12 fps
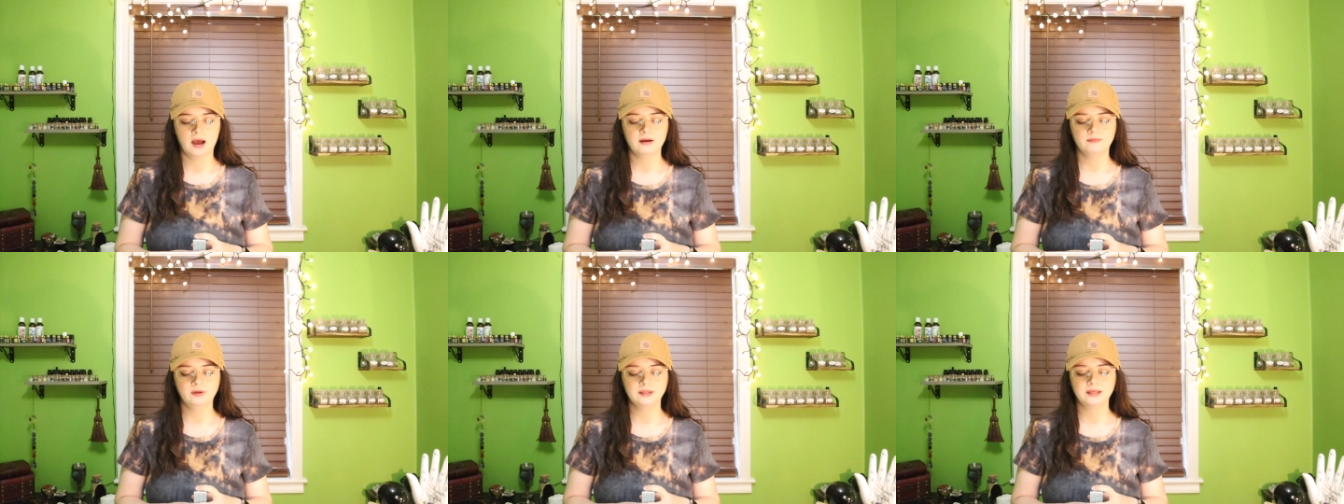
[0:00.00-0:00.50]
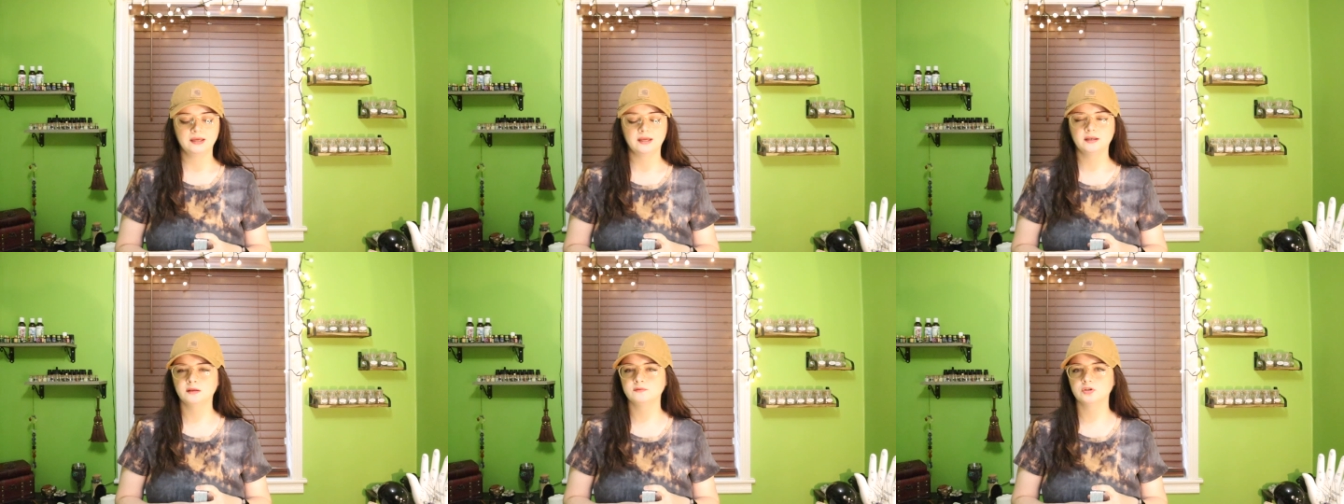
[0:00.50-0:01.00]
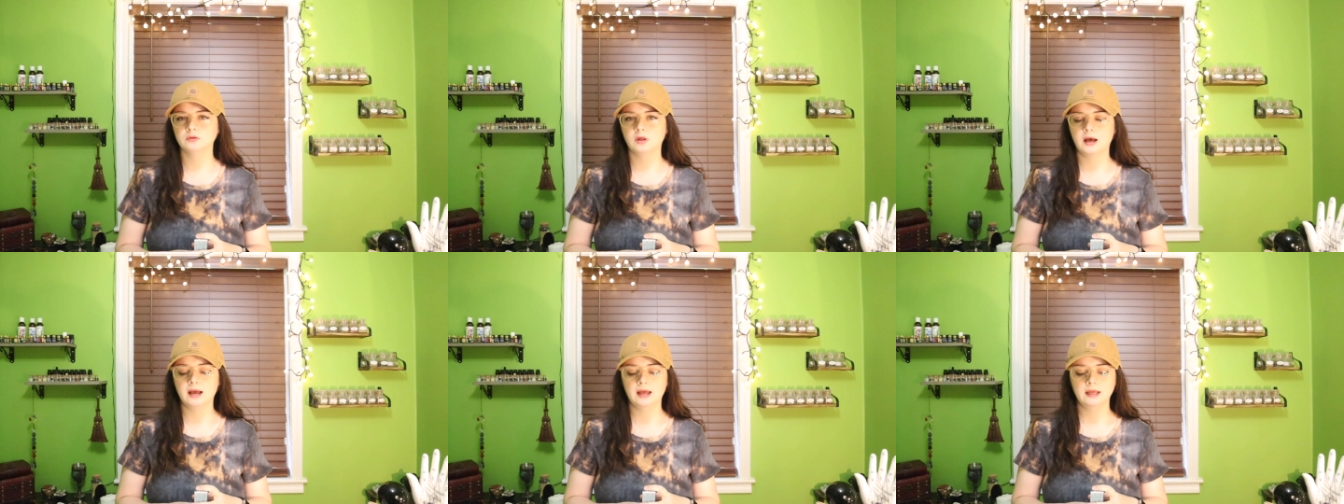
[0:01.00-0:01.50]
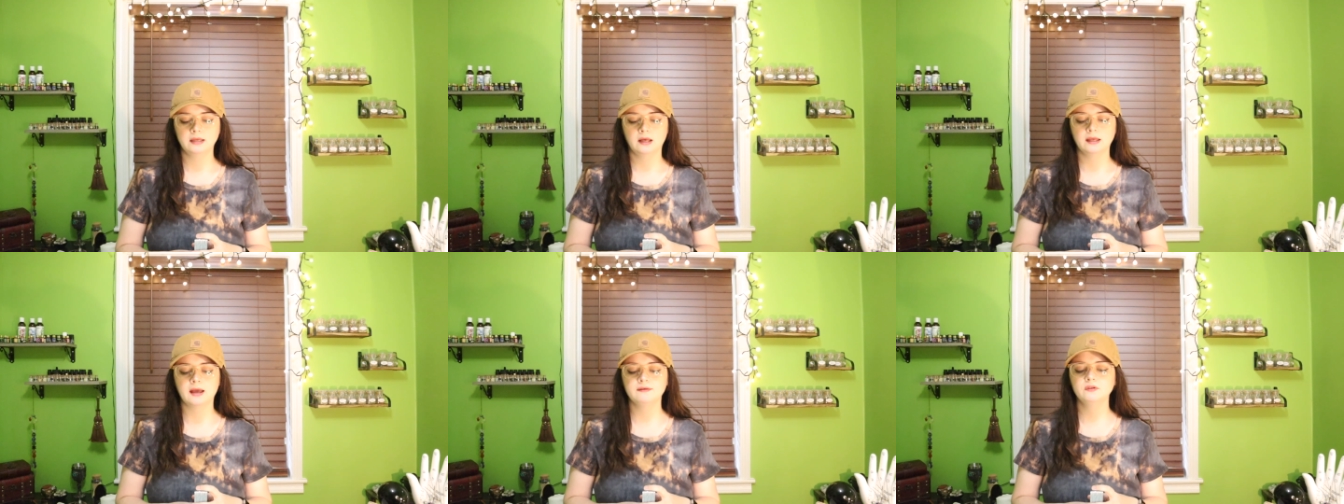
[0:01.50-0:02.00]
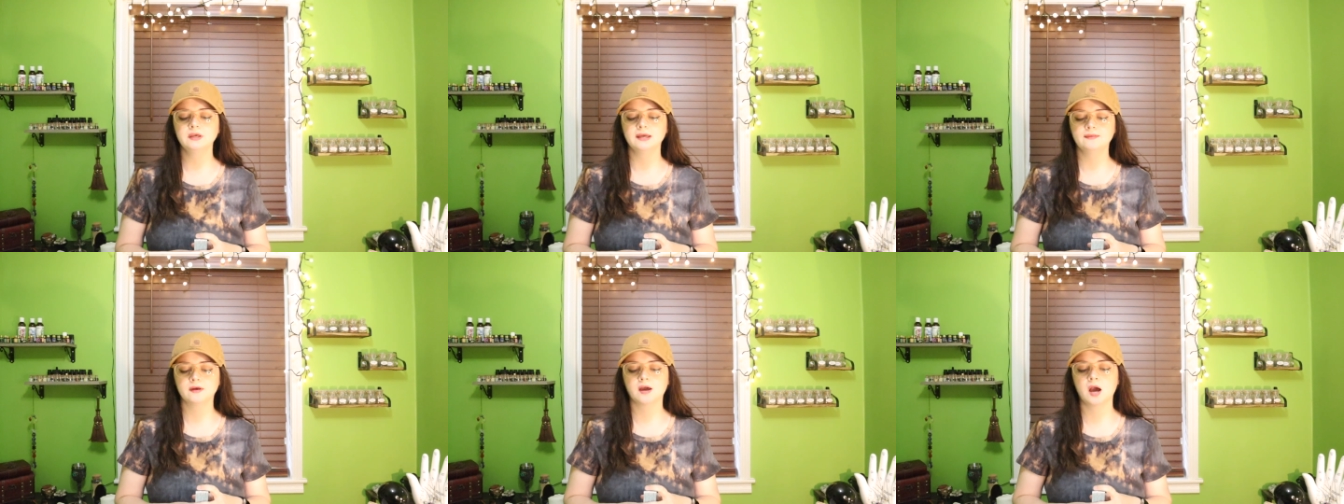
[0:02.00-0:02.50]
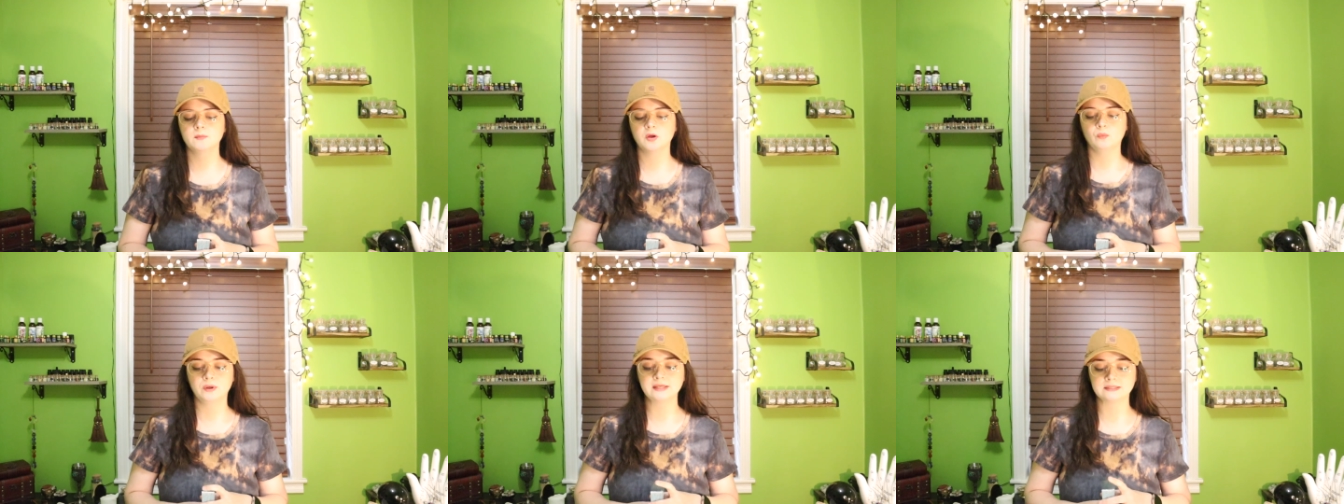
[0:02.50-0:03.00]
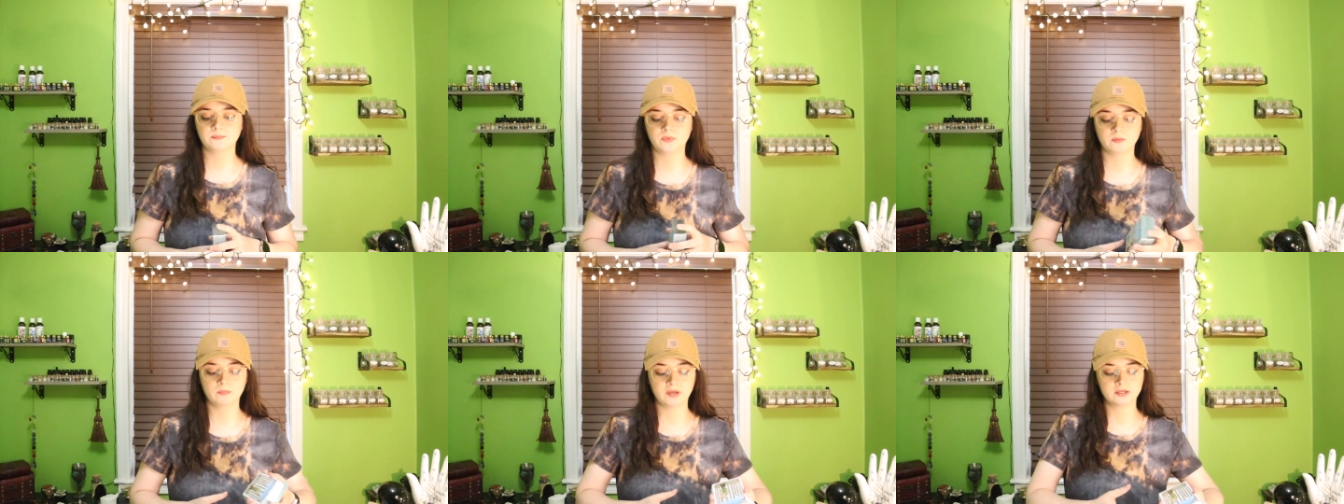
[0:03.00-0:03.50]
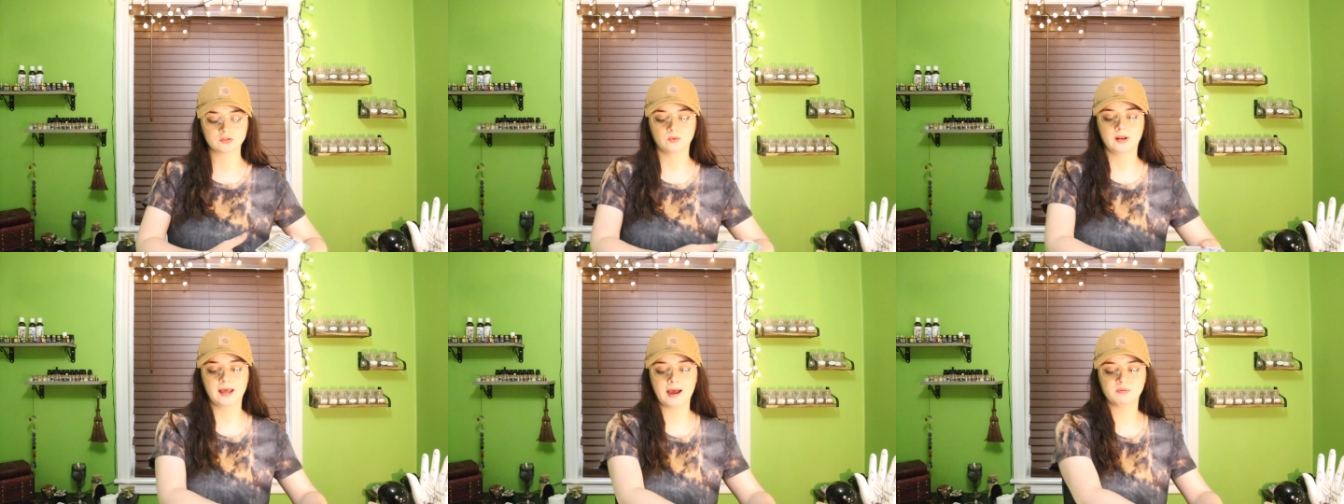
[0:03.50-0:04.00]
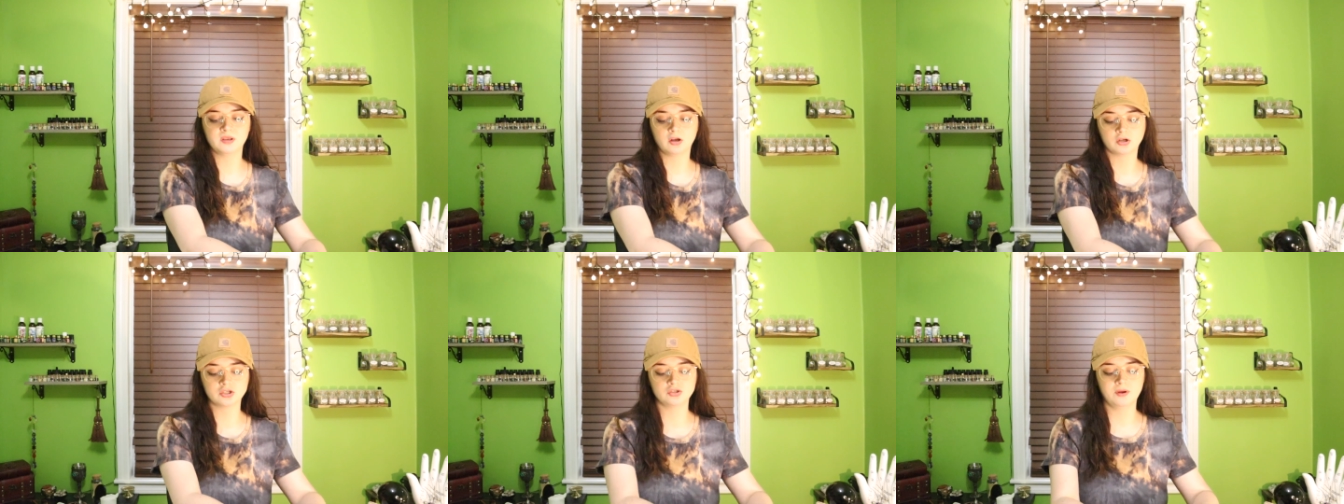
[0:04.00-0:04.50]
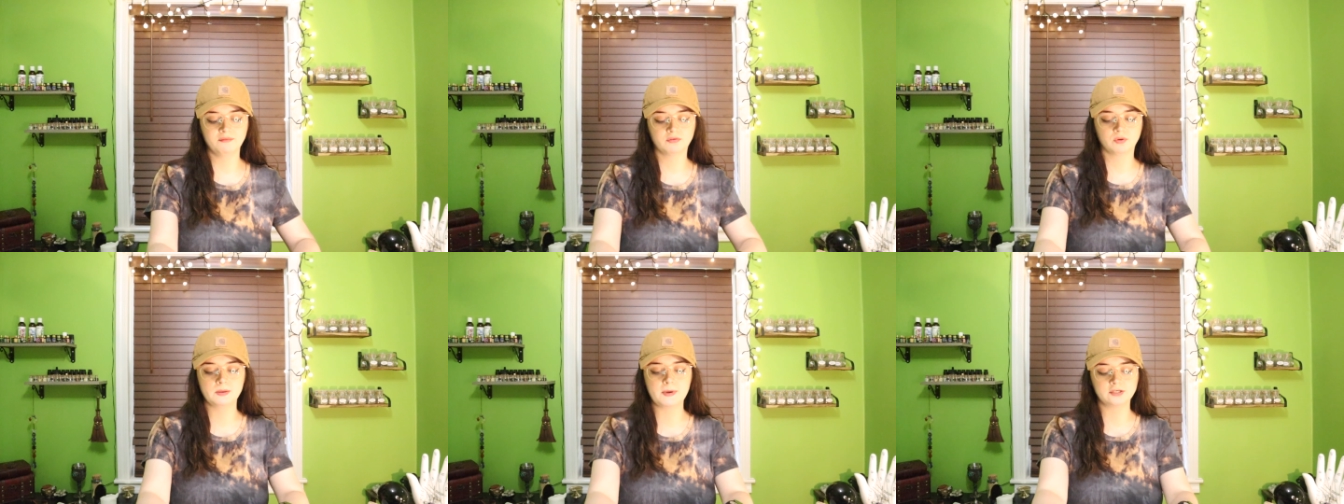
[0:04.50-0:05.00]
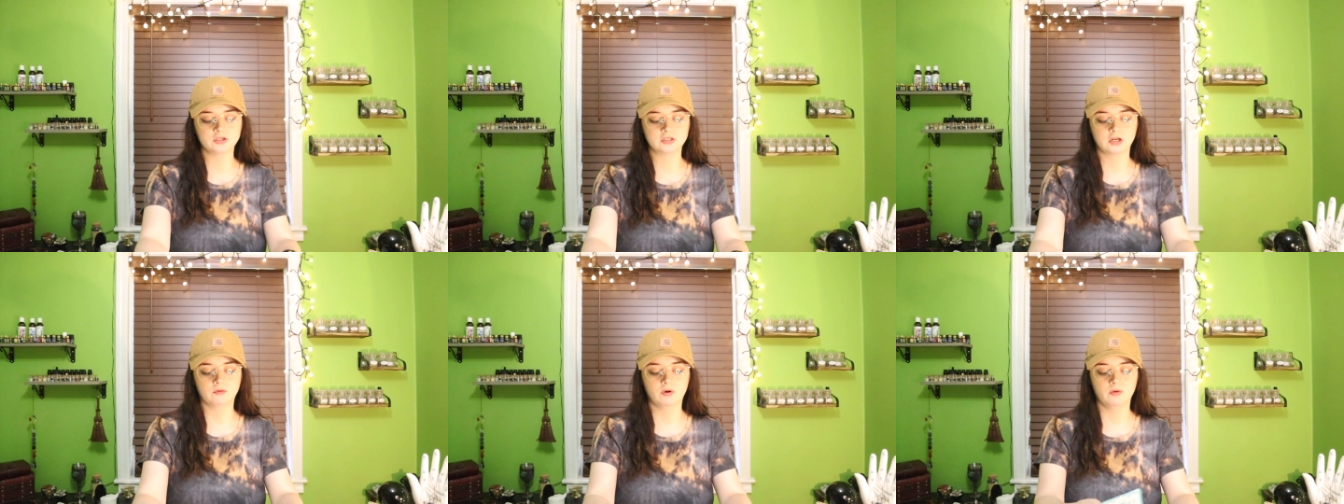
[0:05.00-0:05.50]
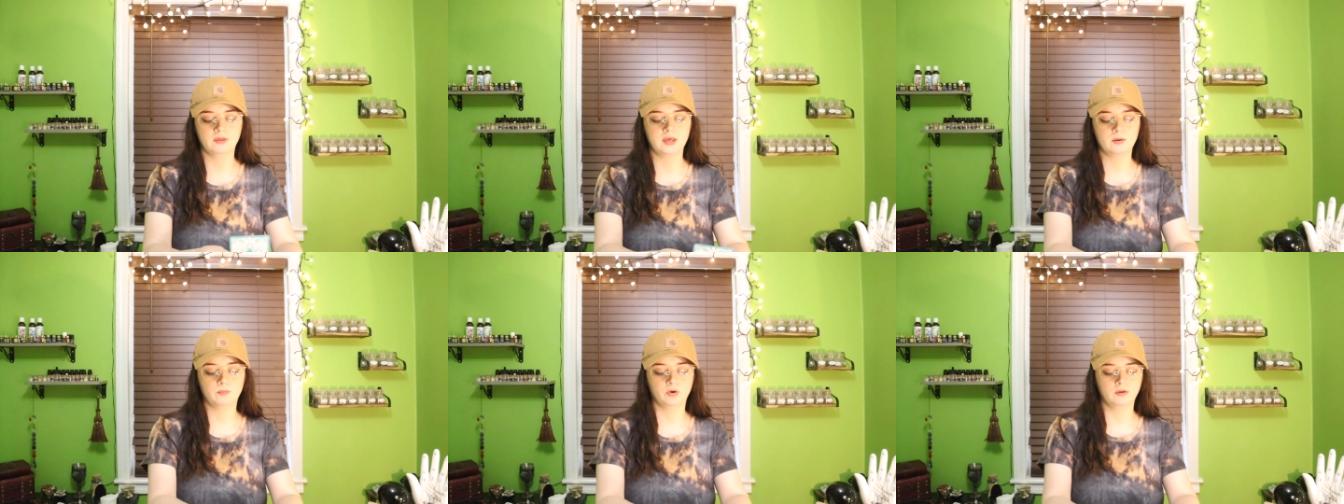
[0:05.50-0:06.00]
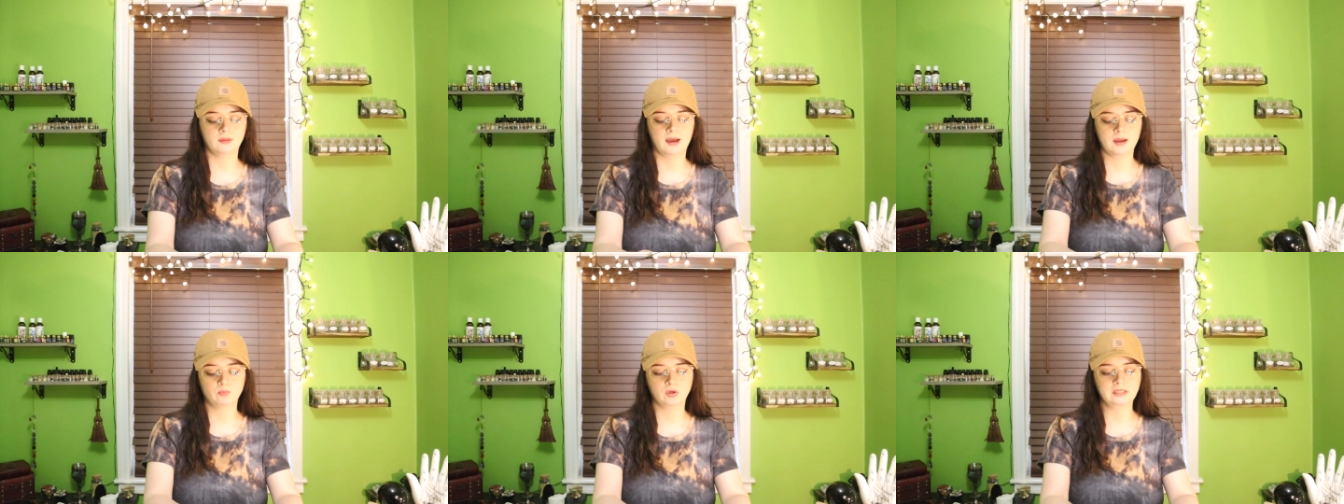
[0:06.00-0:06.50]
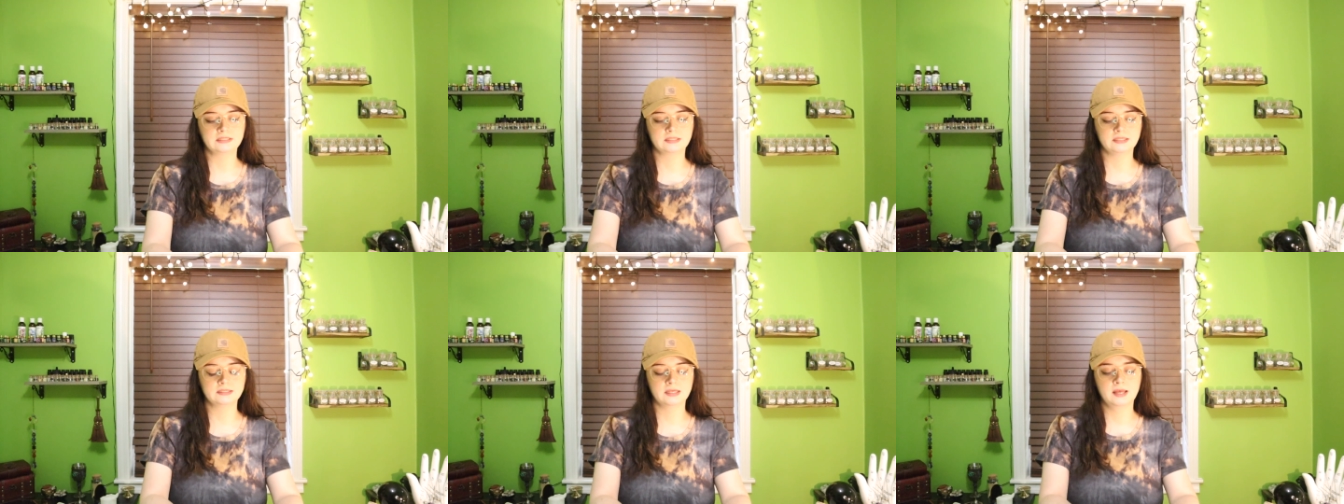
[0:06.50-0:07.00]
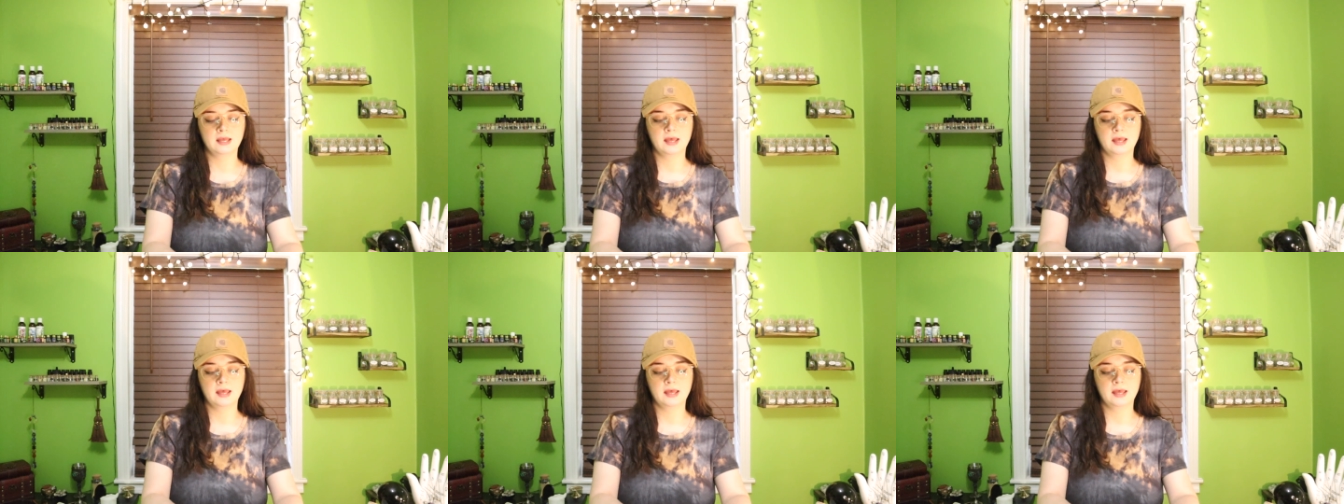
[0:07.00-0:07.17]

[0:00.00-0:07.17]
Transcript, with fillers: I feel like the end of July, like I feel like in the coming weeks something big is going to happen here because you have three majors in a row, the Emperor, the High Priestess,